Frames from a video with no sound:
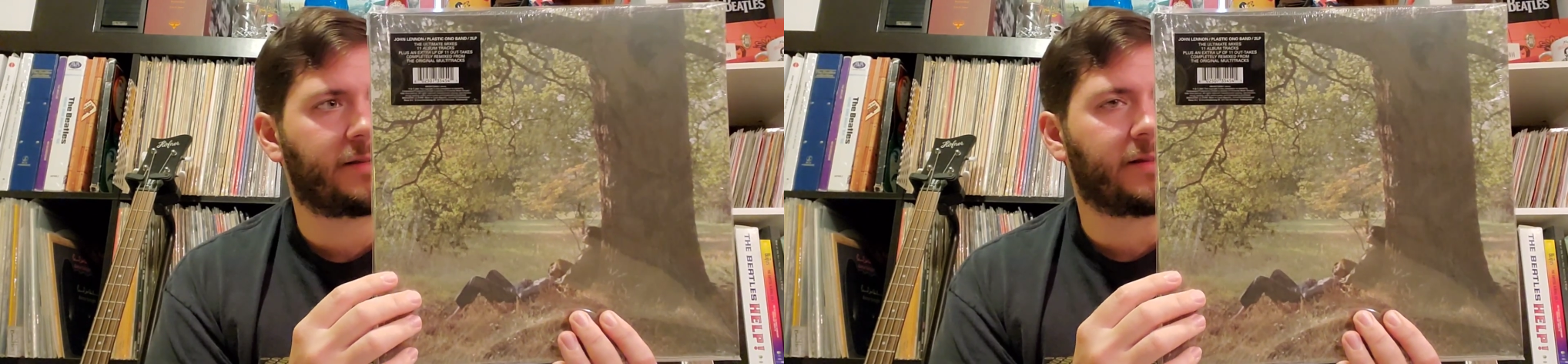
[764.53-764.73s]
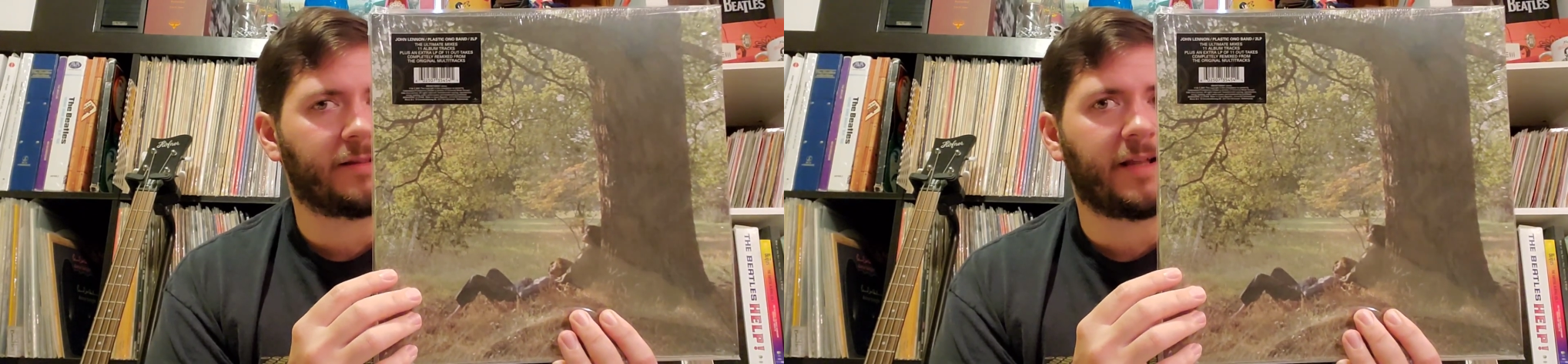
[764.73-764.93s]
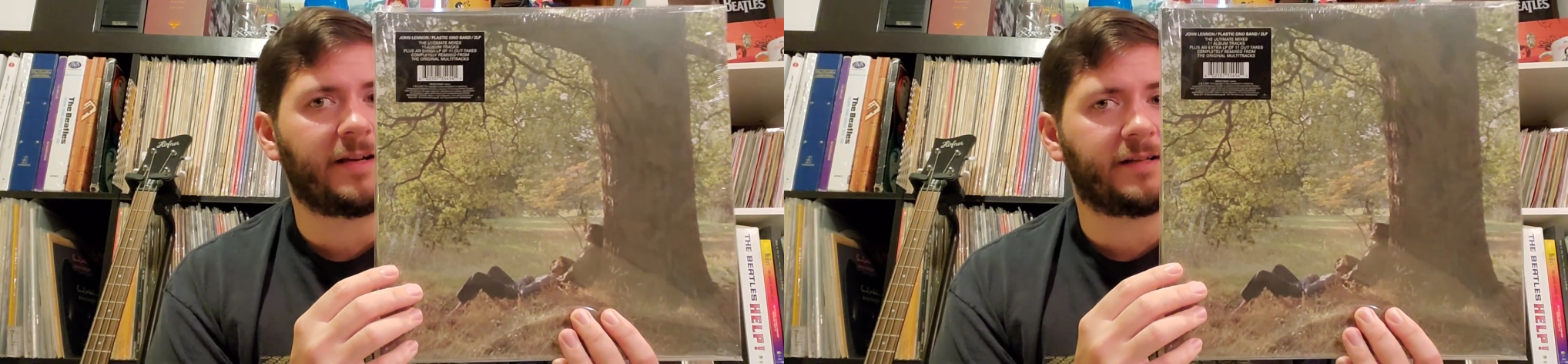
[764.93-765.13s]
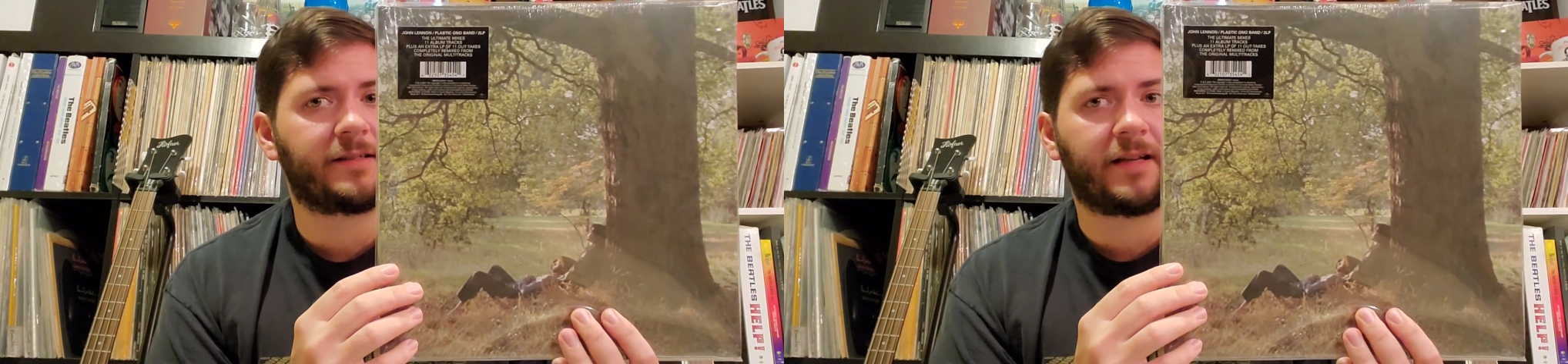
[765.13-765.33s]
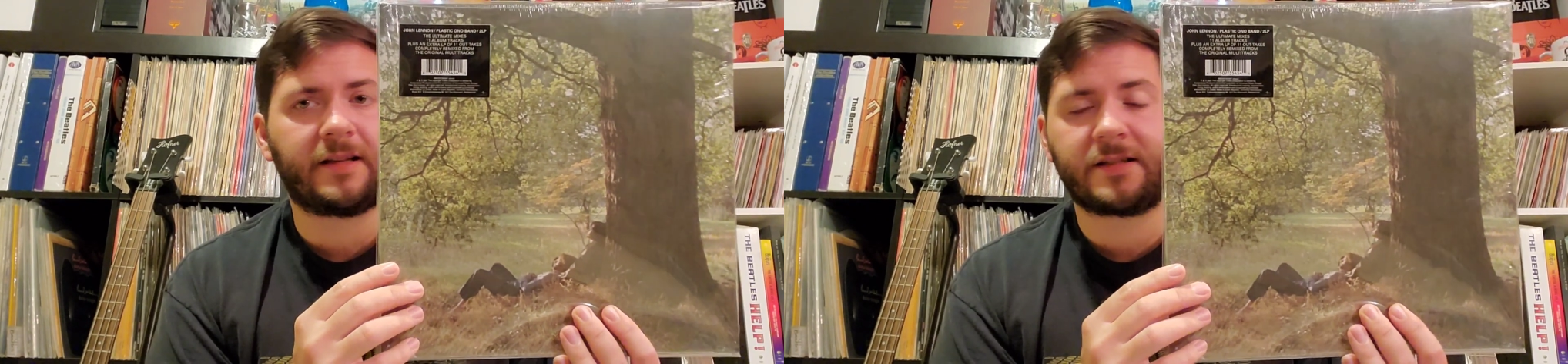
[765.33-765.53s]
the Lennon
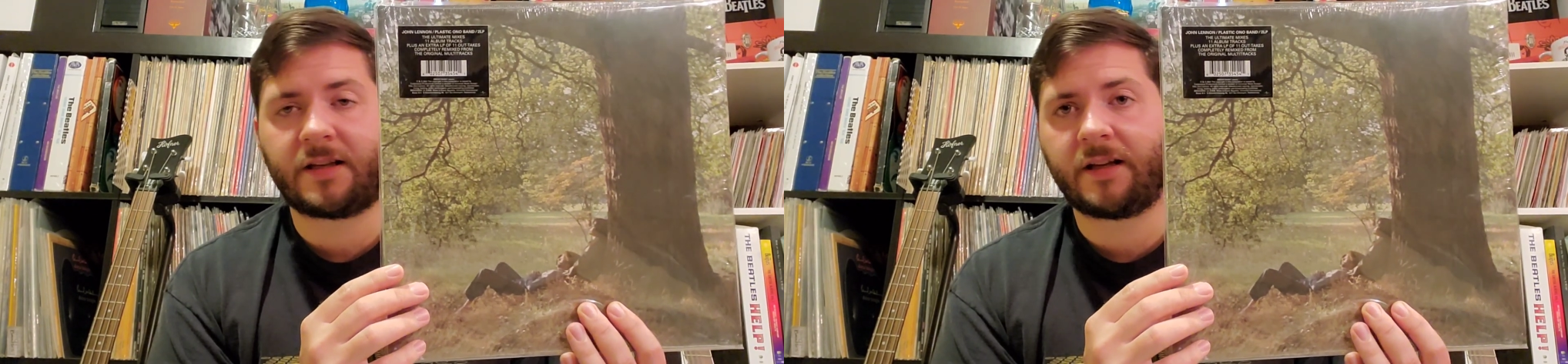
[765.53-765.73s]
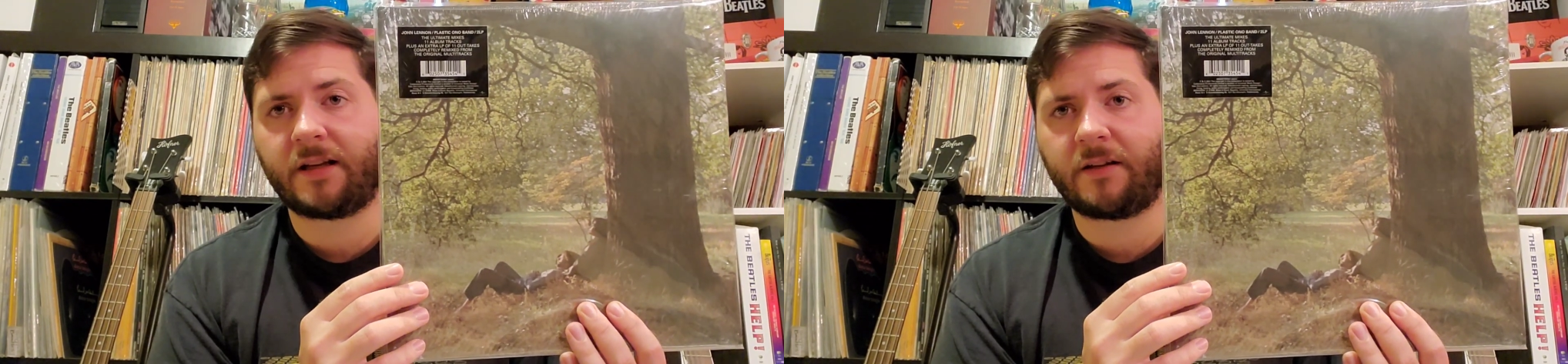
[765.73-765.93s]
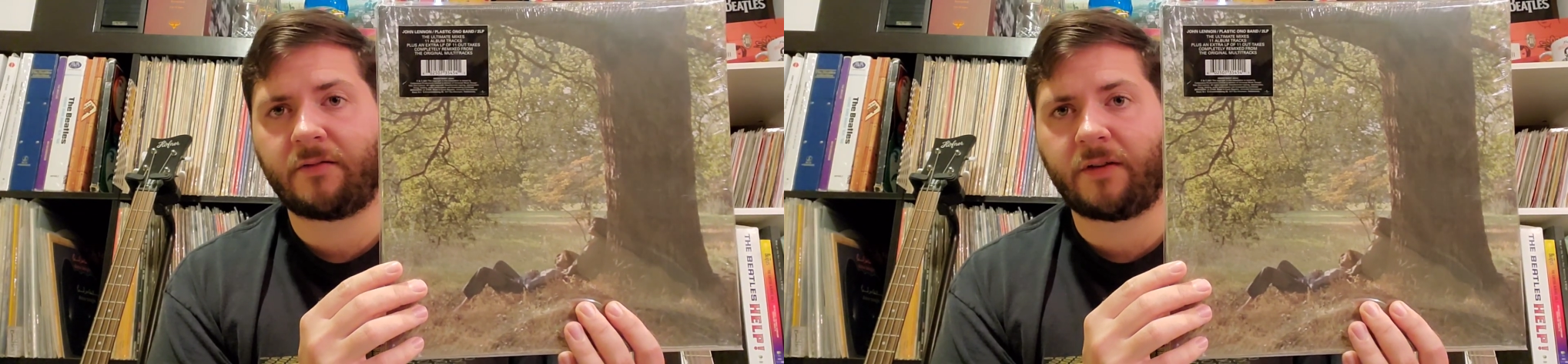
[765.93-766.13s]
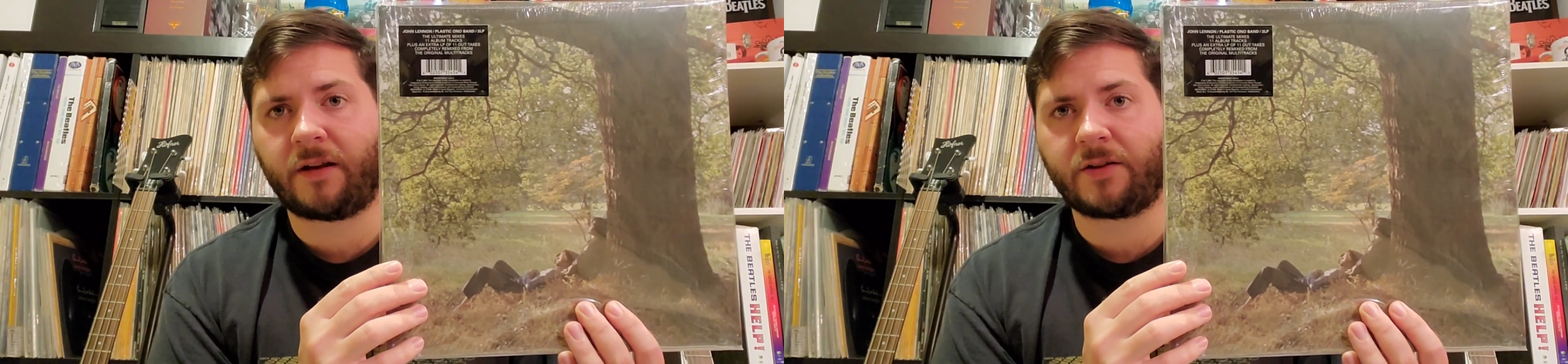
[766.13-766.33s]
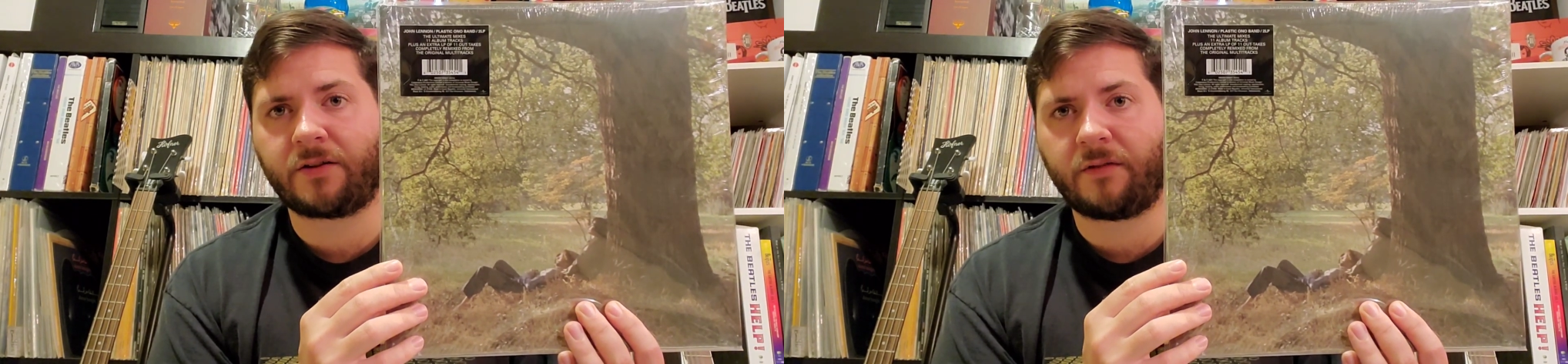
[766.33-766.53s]
estate is taking
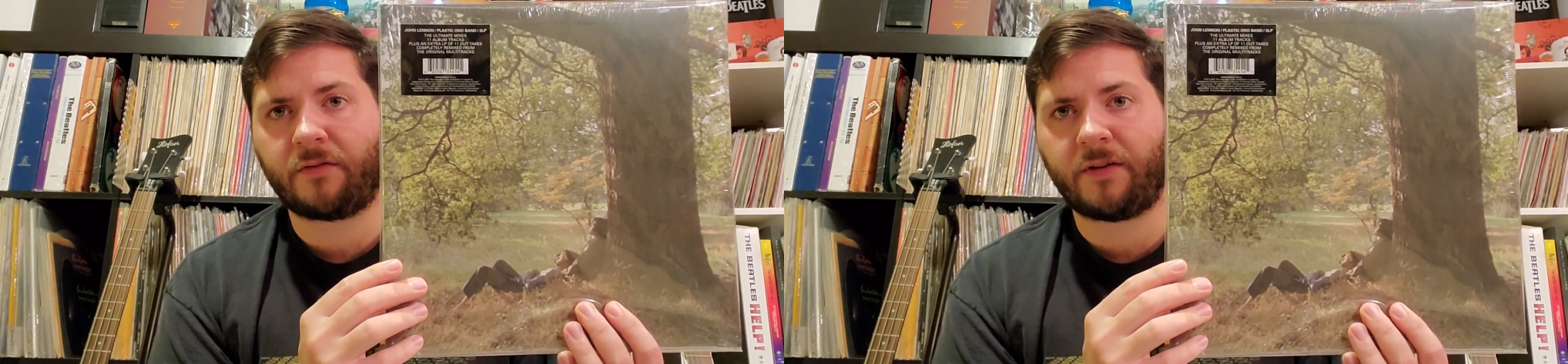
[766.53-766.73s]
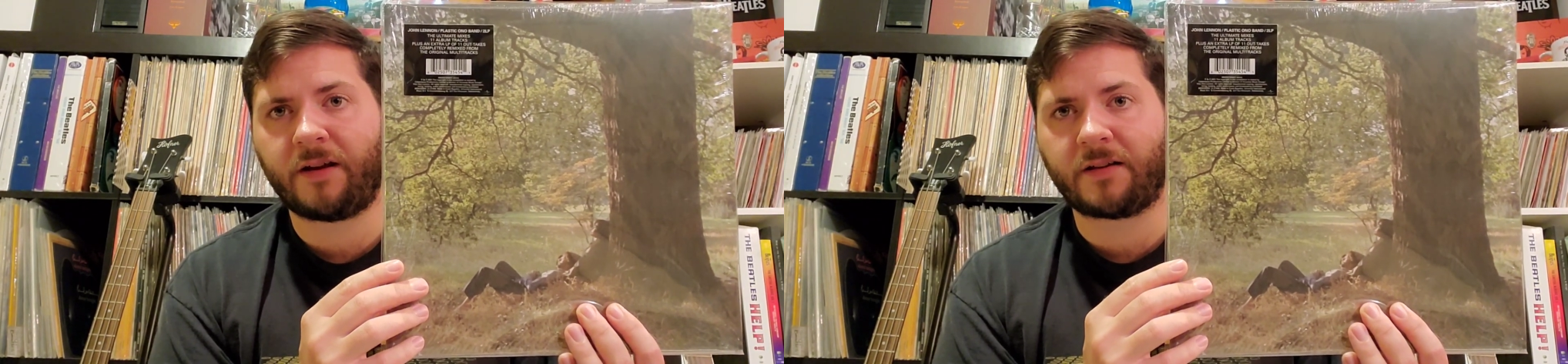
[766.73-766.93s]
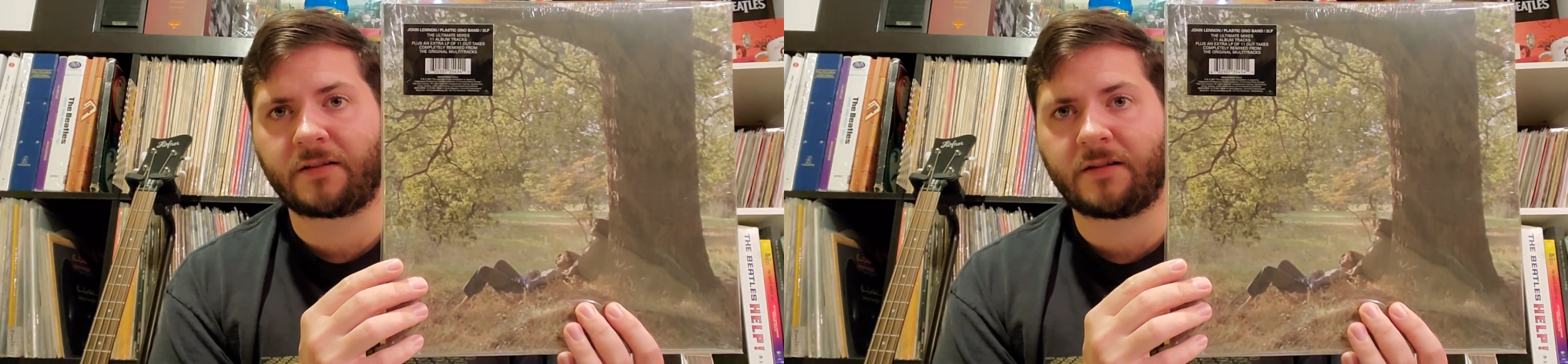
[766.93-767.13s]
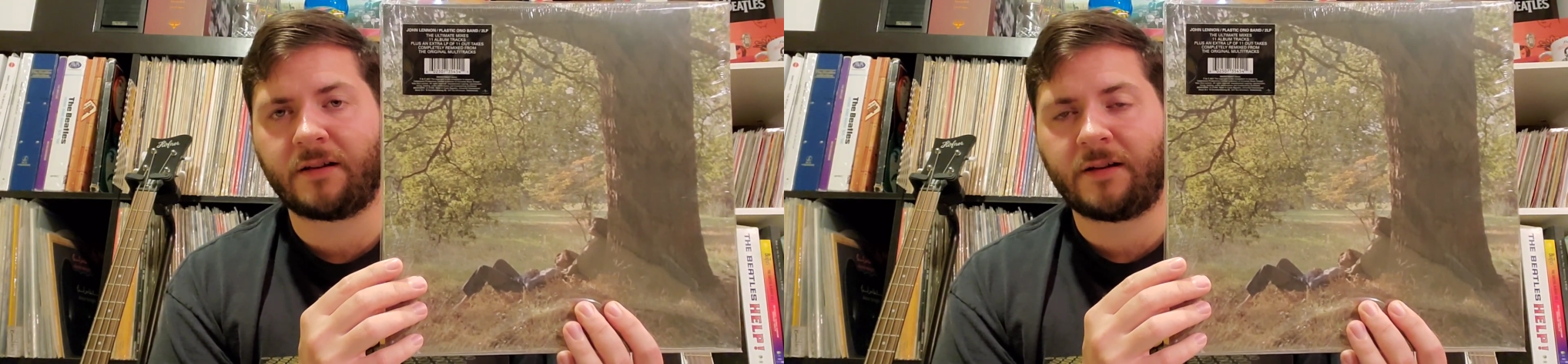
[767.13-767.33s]
advantage of their fans.